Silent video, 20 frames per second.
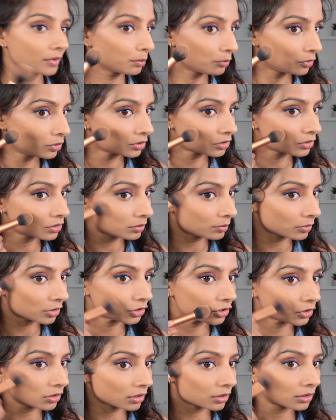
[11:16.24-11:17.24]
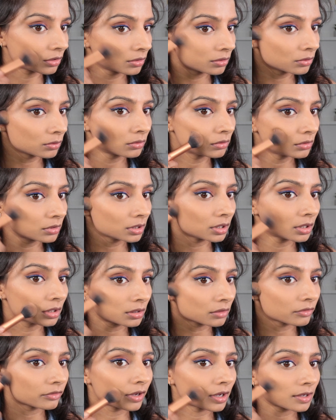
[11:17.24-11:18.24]
put too much on in
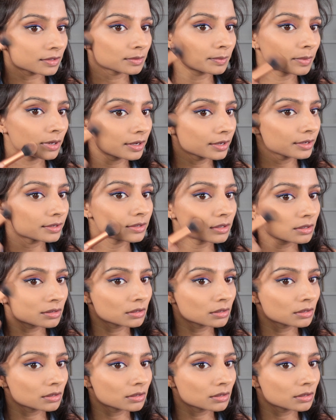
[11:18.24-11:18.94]
the first place.